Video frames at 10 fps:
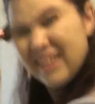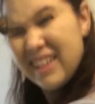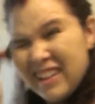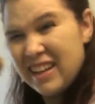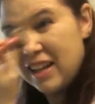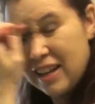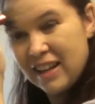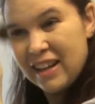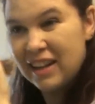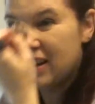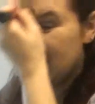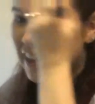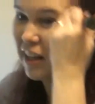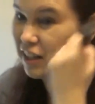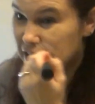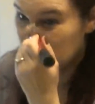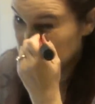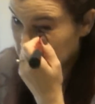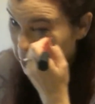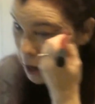How much harder it is. It
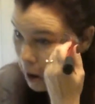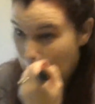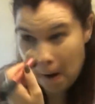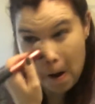doesn't.